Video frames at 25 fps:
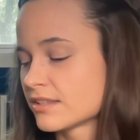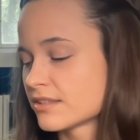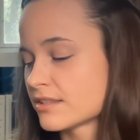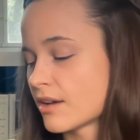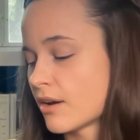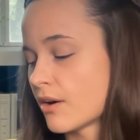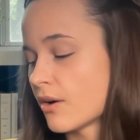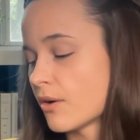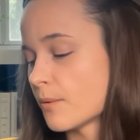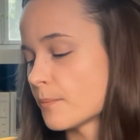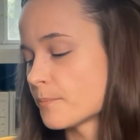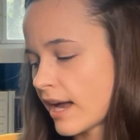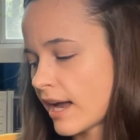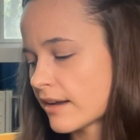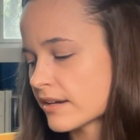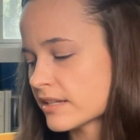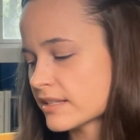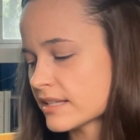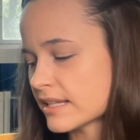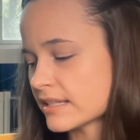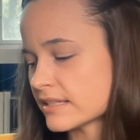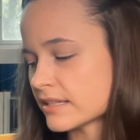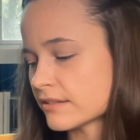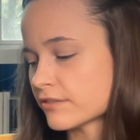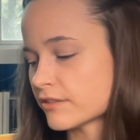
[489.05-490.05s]
So how does
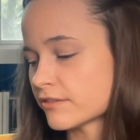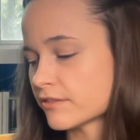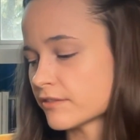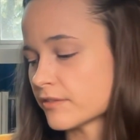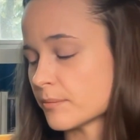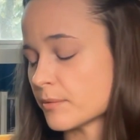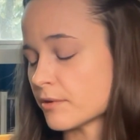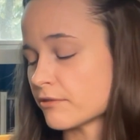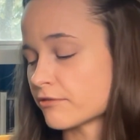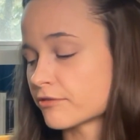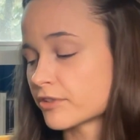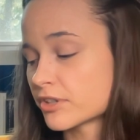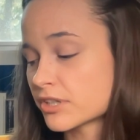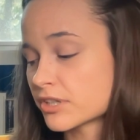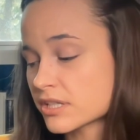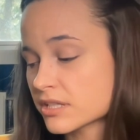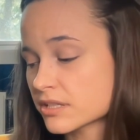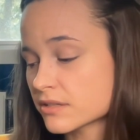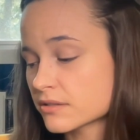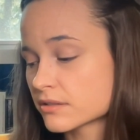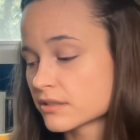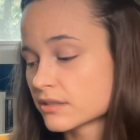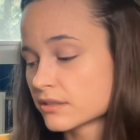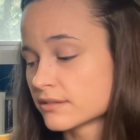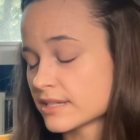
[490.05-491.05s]
that differ from the
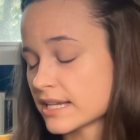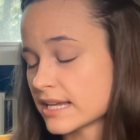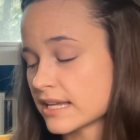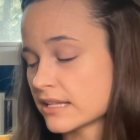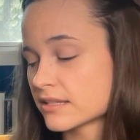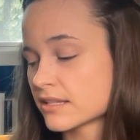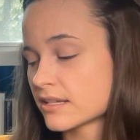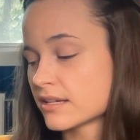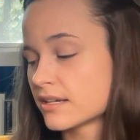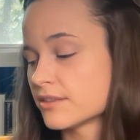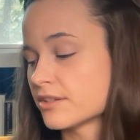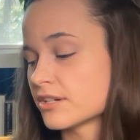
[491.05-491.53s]
first stanza?